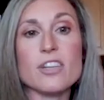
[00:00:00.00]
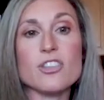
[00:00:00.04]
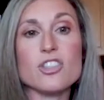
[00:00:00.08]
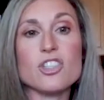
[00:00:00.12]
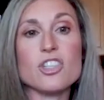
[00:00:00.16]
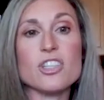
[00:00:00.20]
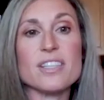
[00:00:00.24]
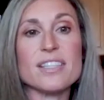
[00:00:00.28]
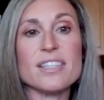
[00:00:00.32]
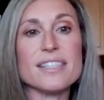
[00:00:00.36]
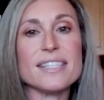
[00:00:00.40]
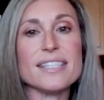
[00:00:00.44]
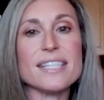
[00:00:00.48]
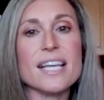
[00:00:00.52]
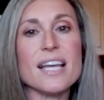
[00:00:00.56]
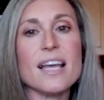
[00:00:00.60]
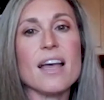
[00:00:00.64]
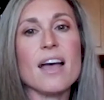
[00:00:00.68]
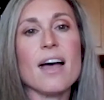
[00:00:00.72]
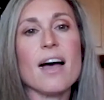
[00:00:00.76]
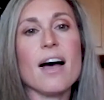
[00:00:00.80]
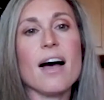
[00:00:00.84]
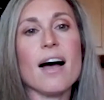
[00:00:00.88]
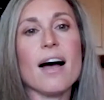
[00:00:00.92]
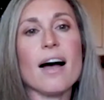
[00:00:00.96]
sessions.
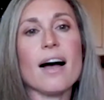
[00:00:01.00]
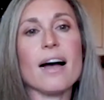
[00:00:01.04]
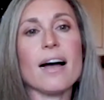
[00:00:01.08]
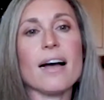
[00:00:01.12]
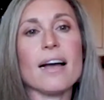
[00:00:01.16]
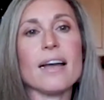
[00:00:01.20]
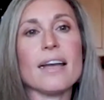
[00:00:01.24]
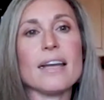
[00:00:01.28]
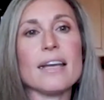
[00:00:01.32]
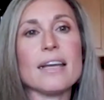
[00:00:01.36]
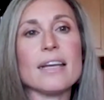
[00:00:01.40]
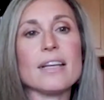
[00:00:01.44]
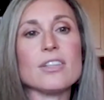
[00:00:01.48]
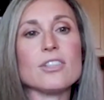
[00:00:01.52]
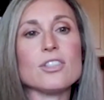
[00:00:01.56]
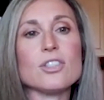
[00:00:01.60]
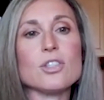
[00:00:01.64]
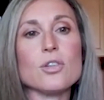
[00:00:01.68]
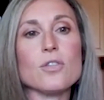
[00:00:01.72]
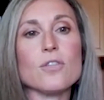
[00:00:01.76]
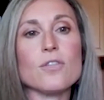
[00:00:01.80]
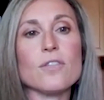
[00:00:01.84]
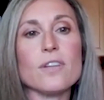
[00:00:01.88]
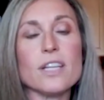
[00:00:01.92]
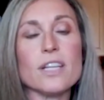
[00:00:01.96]
I
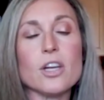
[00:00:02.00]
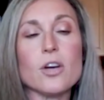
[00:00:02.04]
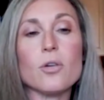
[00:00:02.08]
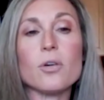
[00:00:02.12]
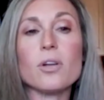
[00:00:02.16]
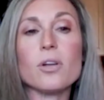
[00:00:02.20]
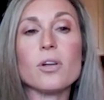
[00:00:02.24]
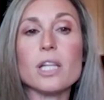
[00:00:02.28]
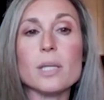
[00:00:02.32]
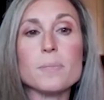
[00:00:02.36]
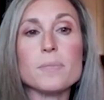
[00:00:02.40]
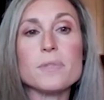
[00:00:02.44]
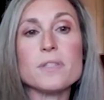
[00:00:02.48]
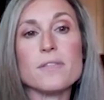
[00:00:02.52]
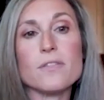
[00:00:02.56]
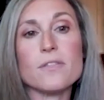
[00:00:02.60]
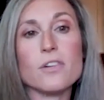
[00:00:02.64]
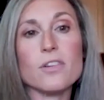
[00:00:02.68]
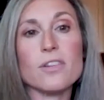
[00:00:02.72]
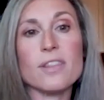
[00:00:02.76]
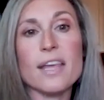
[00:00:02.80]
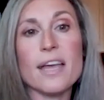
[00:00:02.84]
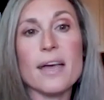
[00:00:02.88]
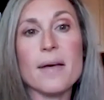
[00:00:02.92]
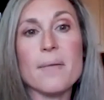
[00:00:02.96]
do video clips
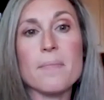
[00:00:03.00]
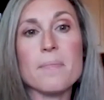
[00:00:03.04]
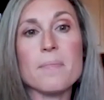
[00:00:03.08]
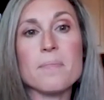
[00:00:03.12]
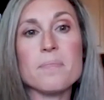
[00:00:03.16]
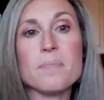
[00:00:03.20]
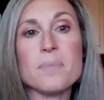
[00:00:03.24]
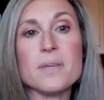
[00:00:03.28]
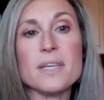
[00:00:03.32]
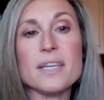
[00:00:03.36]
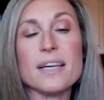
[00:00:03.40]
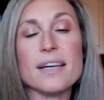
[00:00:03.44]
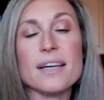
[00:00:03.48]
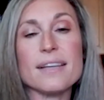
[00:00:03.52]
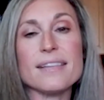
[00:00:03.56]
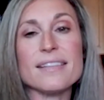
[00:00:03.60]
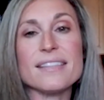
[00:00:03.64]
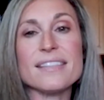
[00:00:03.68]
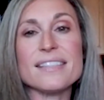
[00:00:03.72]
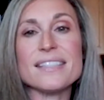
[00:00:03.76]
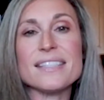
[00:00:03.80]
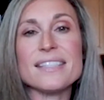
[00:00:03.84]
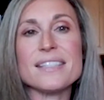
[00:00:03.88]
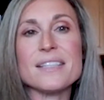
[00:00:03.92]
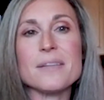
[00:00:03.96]
for them
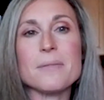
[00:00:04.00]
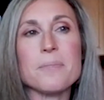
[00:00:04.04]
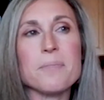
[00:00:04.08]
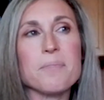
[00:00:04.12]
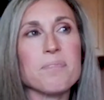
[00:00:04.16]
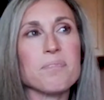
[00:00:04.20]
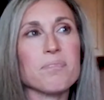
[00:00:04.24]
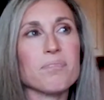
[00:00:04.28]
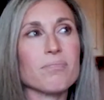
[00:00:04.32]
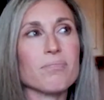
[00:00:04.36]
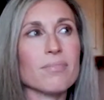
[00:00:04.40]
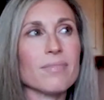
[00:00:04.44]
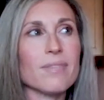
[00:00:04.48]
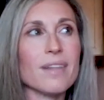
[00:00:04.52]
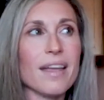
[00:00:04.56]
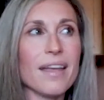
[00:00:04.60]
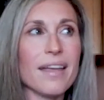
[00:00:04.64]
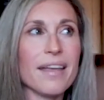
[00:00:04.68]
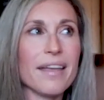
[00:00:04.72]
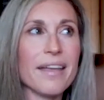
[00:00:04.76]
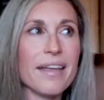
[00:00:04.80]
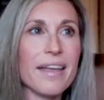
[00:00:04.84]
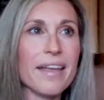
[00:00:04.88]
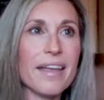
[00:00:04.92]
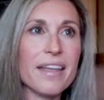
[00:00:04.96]
because
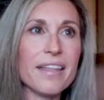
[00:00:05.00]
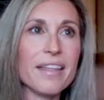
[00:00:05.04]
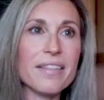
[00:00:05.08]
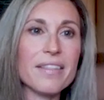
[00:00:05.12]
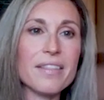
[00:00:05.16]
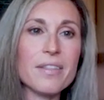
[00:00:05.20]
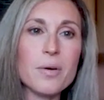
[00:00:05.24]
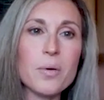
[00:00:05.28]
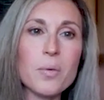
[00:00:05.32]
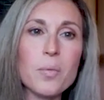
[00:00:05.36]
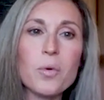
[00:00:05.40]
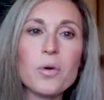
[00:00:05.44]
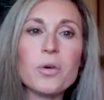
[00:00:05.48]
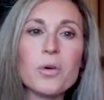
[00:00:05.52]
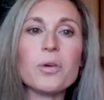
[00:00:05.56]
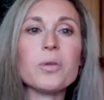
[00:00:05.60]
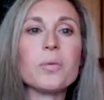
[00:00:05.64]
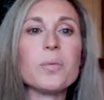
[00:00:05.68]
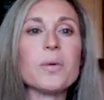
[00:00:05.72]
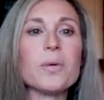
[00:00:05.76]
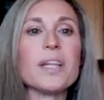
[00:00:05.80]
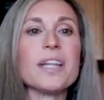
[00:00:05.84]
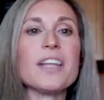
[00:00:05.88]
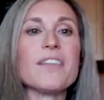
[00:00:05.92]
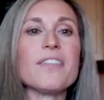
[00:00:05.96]
in the
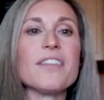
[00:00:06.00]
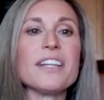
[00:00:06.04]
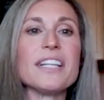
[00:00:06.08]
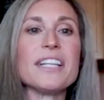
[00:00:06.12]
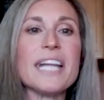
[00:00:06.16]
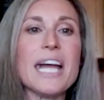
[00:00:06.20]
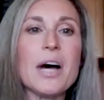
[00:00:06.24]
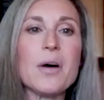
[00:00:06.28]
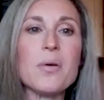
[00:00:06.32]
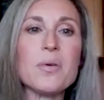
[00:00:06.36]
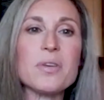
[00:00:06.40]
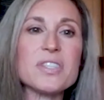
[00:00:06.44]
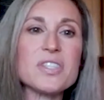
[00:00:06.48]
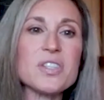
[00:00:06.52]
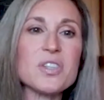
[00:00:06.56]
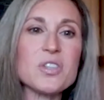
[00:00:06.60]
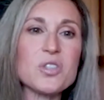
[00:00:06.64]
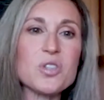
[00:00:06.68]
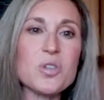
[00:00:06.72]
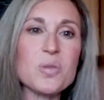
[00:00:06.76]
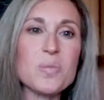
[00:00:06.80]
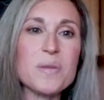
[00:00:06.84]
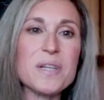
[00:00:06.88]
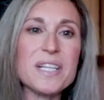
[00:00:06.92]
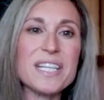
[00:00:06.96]
world we live in now with
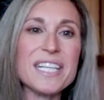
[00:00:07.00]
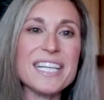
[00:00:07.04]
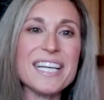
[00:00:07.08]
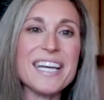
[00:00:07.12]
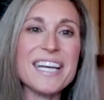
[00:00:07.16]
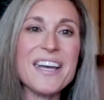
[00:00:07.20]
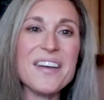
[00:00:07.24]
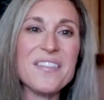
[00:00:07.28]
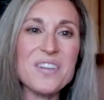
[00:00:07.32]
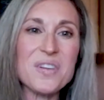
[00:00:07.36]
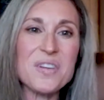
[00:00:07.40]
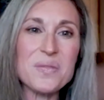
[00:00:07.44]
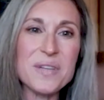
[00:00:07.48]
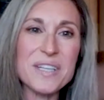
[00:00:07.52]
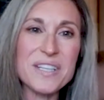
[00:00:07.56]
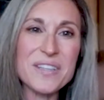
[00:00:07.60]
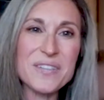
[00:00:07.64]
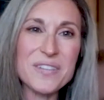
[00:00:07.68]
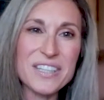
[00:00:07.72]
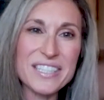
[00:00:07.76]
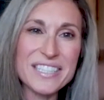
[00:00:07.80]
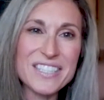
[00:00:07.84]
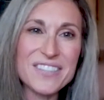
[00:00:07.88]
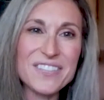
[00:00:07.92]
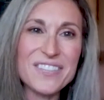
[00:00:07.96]
social media,
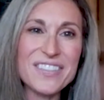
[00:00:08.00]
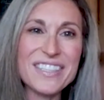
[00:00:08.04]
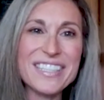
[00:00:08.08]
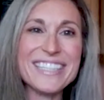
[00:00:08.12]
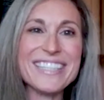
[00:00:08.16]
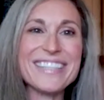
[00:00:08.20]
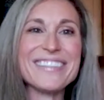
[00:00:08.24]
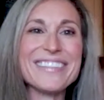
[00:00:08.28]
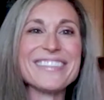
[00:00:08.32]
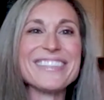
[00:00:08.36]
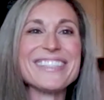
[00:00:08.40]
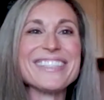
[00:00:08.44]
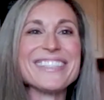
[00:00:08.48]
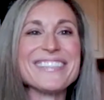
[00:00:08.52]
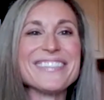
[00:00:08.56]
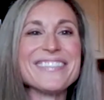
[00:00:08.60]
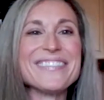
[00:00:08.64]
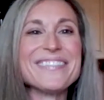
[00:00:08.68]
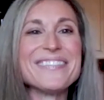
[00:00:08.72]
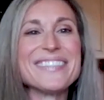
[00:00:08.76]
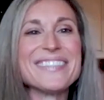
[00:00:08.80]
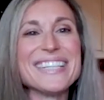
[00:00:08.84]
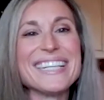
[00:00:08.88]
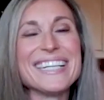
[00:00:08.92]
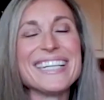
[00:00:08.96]
everybody wants video
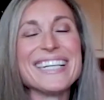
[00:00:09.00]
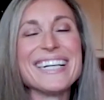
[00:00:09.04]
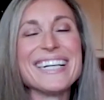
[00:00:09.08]
too.